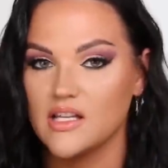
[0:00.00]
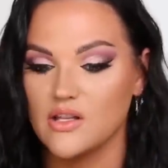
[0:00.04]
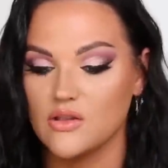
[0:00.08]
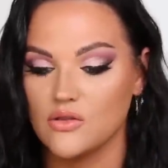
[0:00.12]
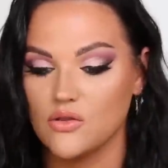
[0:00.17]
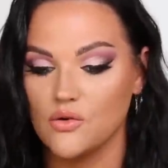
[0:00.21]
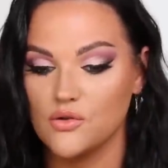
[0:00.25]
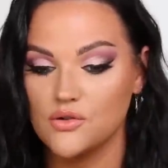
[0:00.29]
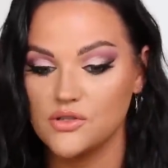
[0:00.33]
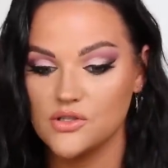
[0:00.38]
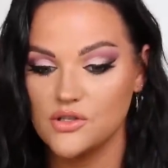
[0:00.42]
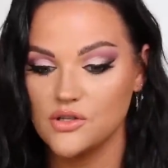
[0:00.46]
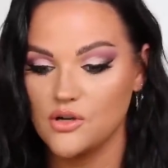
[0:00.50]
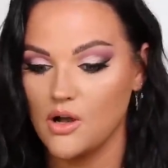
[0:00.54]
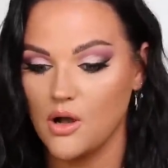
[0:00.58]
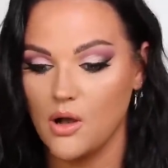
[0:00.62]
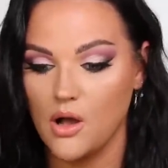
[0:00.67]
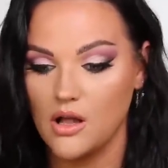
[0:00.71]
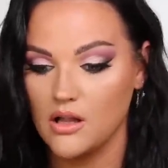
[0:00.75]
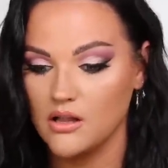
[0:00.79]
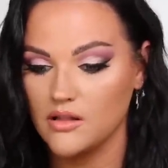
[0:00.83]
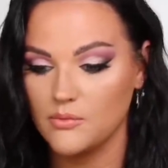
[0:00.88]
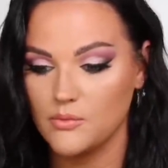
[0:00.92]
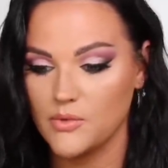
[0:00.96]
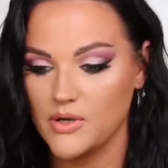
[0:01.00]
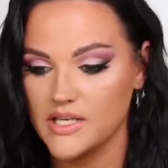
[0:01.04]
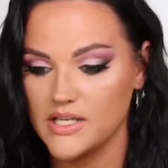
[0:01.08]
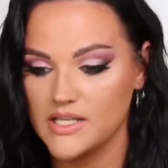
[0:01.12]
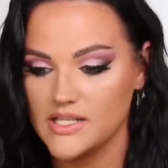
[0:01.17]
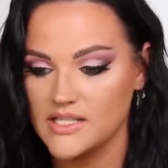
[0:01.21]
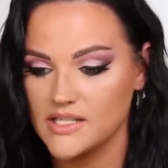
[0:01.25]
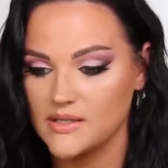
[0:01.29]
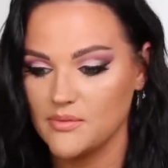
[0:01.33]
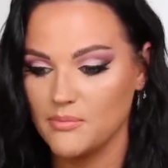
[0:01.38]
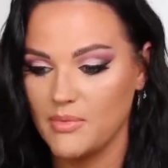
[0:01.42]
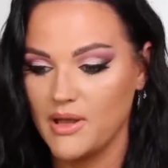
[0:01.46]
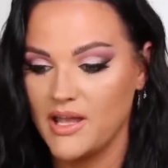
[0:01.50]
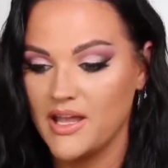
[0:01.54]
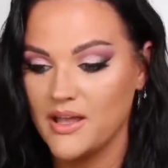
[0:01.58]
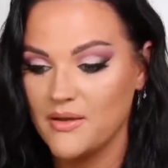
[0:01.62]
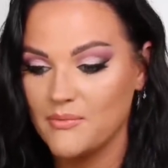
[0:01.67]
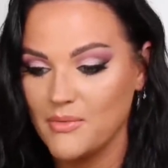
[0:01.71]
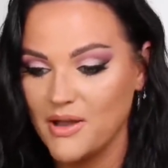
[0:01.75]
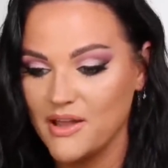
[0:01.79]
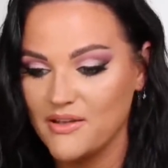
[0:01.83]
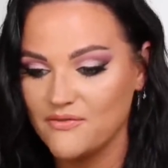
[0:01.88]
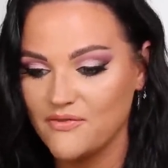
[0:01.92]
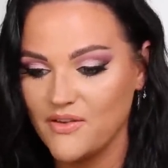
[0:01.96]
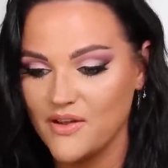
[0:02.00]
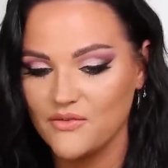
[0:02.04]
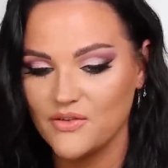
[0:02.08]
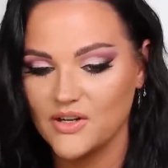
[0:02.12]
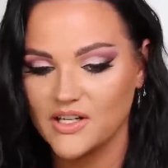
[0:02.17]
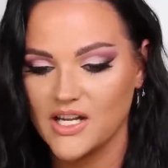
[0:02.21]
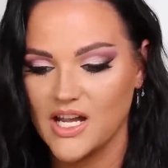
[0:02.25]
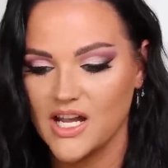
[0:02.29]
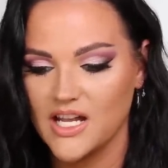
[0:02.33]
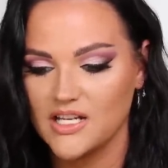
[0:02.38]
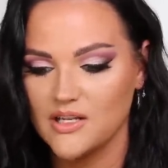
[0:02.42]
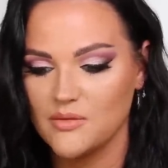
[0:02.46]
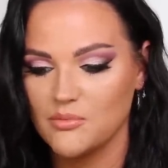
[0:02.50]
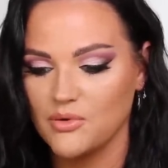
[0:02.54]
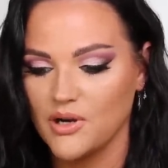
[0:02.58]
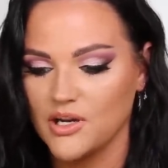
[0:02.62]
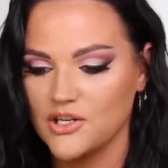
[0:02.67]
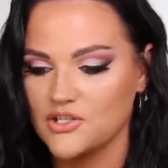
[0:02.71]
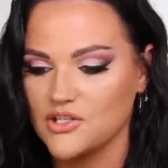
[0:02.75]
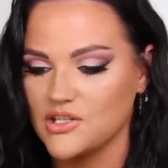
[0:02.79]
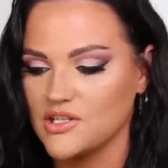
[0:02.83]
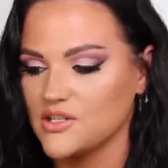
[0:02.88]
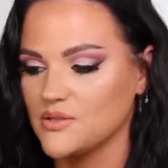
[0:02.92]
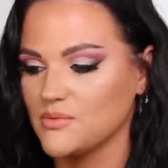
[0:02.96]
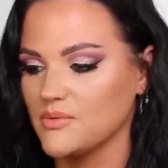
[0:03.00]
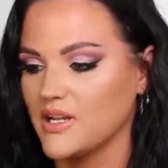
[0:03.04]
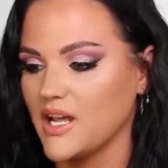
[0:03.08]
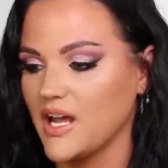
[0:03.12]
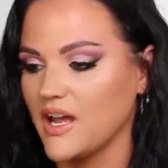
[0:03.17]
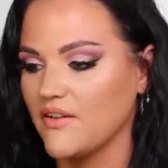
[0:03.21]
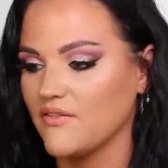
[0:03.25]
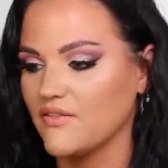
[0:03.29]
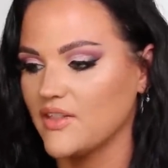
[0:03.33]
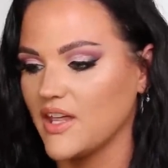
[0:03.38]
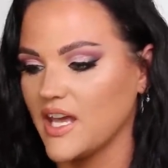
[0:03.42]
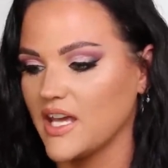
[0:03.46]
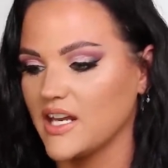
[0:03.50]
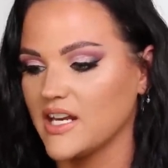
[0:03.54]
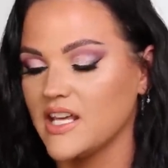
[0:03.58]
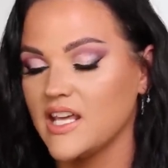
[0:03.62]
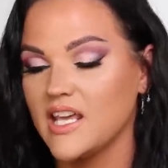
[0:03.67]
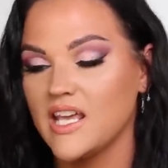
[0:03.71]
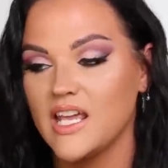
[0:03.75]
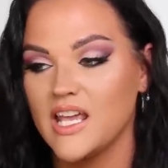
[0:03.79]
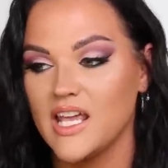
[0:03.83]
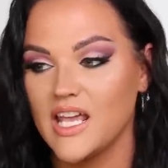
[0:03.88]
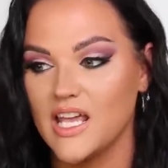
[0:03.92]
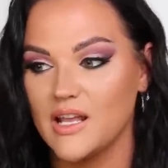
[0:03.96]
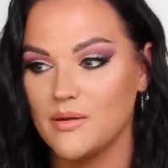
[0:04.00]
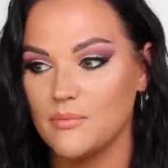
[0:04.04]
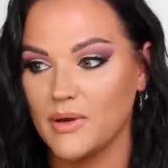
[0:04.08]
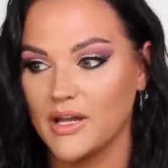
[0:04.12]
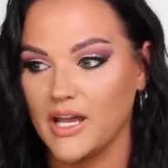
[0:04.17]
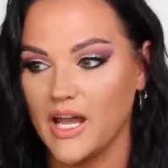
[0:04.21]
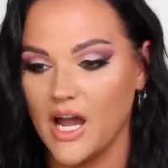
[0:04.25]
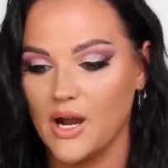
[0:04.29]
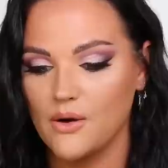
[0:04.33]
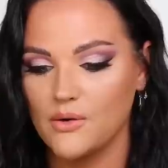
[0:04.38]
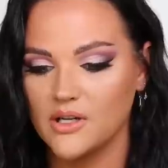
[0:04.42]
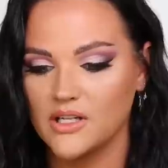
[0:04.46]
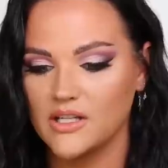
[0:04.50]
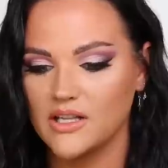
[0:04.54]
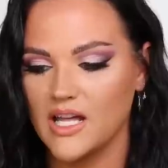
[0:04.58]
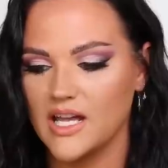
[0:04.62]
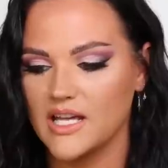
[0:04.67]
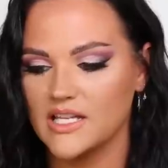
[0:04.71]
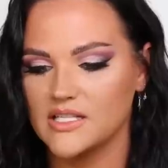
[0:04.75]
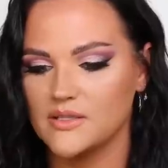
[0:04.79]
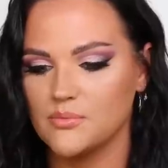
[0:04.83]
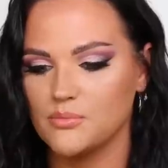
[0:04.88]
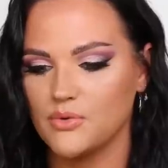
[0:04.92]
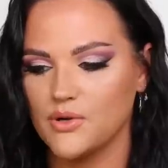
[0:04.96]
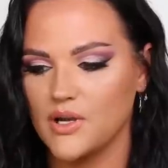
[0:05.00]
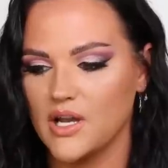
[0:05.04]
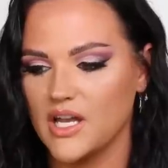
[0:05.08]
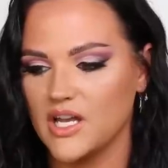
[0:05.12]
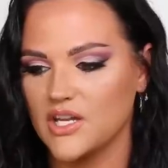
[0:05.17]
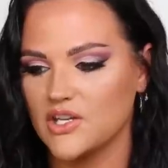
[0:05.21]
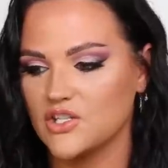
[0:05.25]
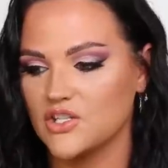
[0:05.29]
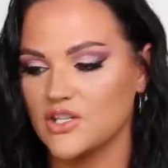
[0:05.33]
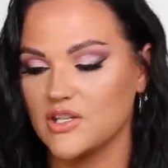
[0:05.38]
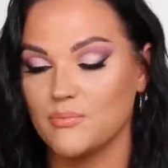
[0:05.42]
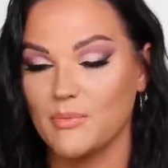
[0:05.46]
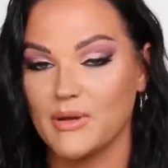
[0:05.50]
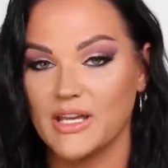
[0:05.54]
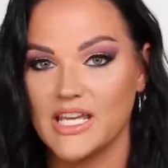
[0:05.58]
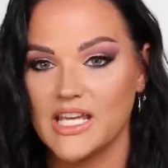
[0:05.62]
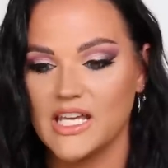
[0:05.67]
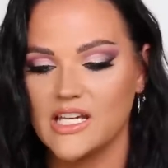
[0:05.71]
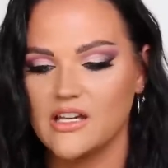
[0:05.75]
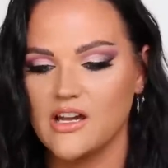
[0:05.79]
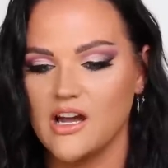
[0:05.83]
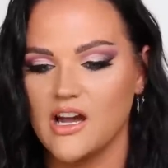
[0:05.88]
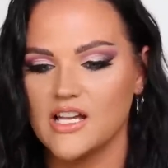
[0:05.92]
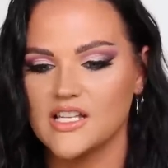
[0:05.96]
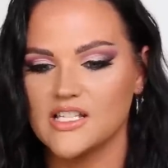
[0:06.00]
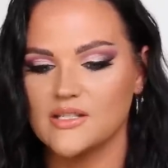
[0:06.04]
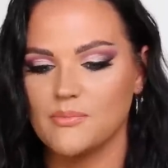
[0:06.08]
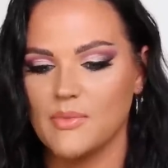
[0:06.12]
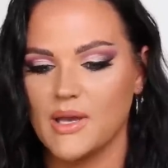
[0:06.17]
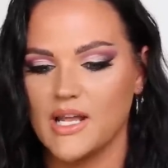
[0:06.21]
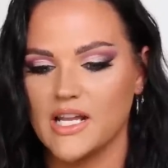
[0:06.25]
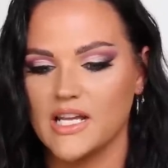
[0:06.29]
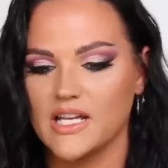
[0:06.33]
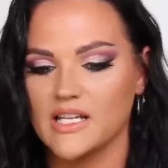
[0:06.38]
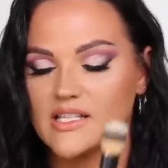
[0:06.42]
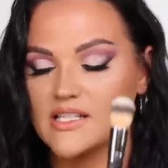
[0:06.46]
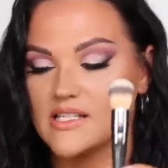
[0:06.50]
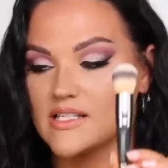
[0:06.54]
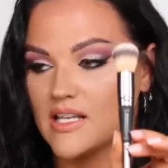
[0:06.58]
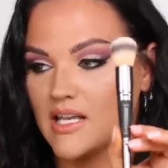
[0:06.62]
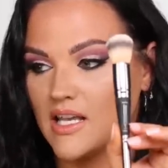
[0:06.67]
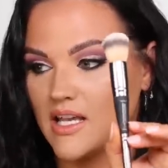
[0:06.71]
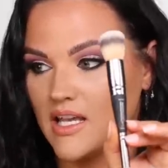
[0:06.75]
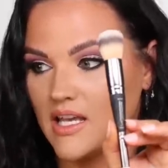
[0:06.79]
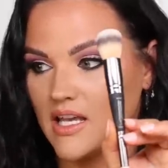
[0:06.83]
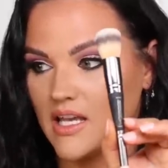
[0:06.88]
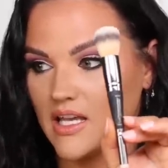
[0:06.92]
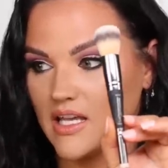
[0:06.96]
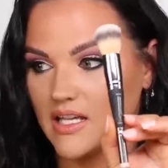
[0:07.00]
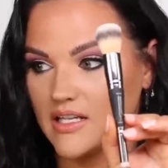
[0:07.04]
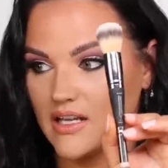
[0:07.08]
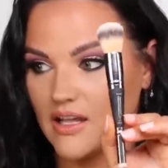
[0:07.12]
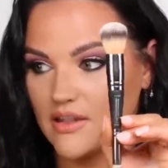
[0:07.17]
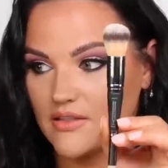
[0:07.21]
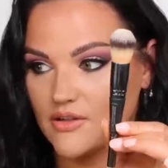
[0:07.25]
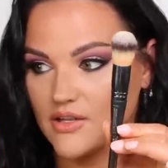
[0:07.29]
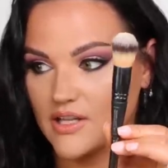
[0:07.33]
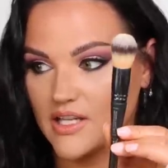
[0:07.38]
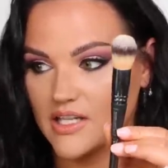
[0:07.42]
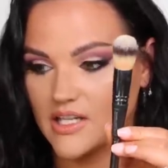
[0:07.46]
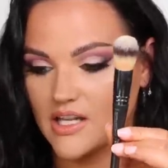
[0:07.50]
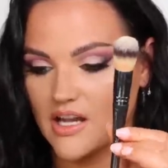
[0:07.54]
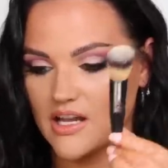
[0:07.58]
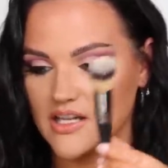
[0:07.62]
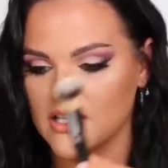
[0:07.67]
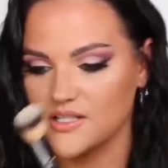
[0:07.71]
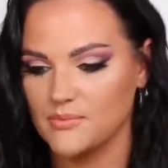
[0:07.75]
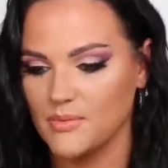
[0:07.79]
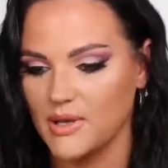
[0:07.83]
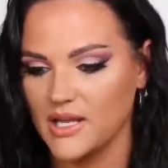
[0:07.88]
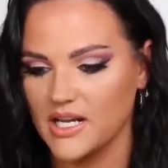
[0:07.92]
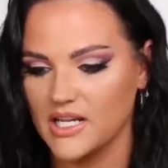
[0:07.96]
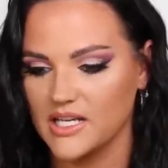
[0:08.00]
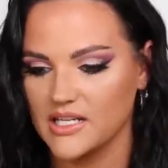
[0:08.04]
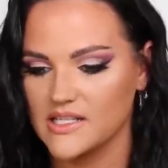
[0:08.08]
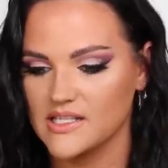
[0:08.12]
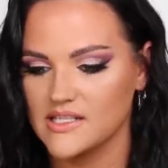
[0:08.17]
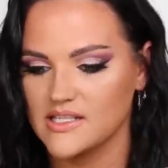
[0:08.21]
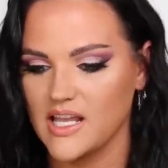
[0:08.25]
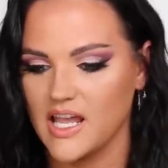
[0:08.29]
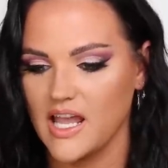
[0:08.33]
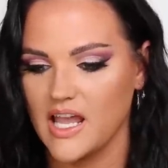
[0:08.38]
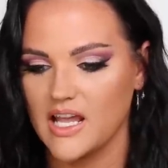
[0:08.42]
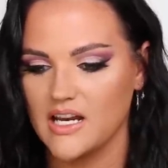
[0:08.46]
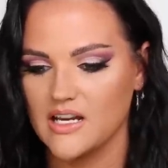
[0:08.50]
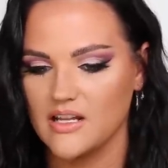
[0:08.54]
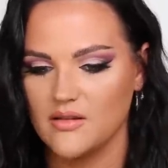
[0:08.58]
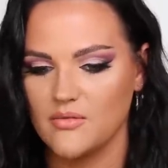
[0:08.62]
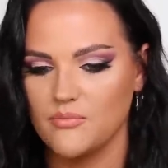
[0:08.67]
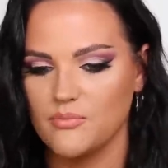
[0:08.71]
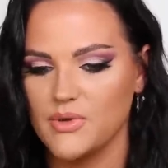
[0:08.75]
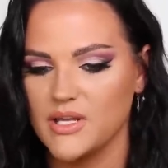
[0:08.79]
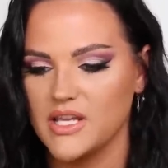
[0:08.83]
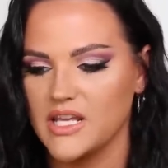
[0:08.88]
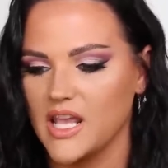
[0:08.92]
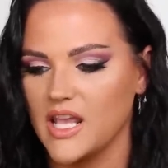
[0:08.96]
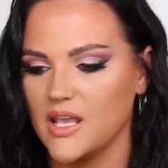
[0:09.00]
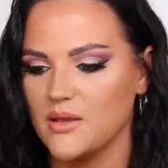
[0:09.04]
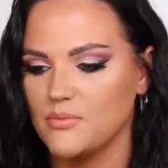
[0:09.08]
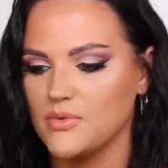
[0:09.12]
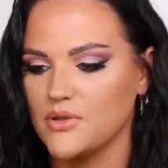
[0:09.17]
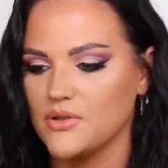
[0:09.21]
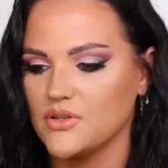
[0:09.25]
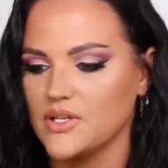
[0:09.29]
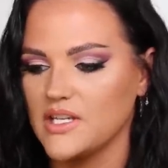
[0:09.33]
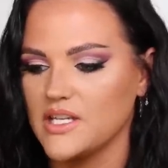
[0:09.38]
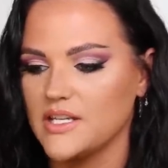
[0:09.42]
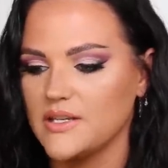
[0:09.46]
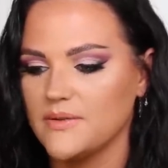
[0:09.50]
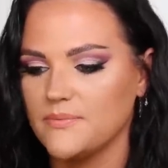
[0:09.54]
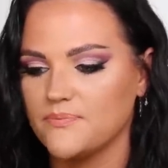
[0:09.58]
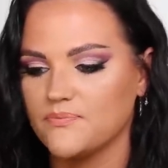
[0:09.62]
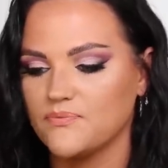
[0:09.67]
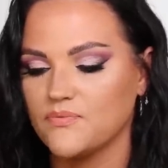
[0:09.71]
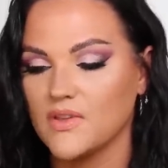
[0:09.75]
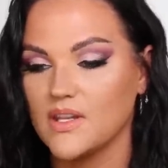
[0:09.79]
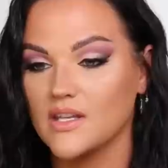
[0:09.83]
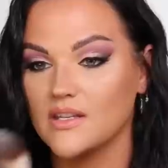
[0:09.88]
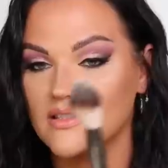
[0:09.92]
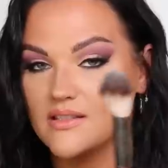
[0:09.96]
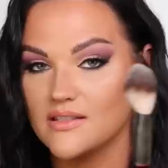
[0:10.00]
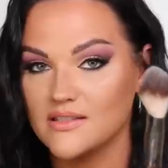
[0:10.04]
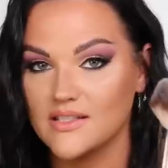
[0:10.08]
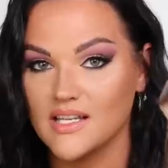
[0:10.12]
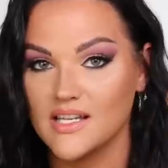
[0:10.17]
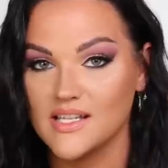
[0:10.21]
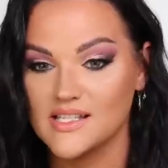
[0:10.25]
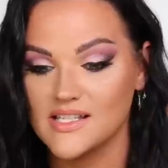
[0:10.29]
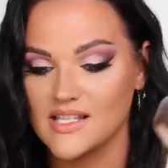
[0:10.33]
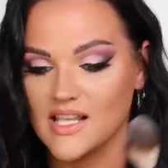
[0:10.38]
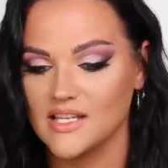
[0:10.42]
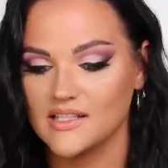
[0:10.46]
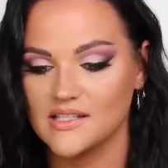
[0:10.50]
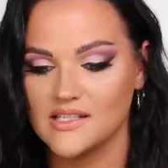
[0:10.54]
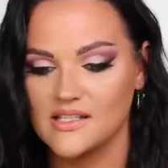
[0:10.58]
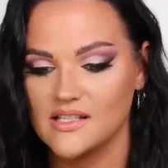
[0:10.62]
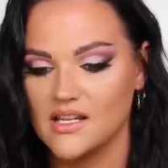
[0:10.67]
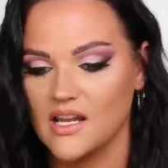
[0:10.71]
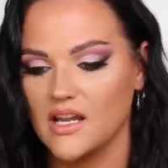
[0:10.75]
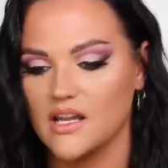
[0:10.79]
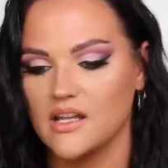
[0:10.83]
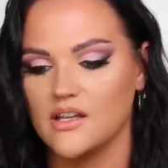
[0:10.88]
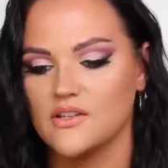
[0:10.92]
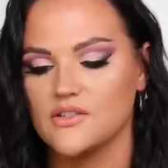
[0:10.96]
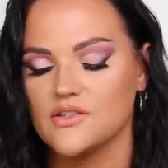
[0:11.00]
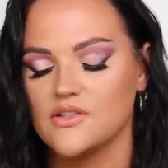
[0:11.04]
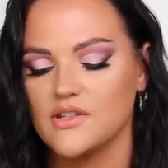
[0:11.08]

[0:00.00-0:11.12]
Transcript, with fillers: Those are always my favorite kind of brushes. We have that in my Hourglass brush, in my It Cosmetics, another It Cosmetics, and BK Beauty does that style.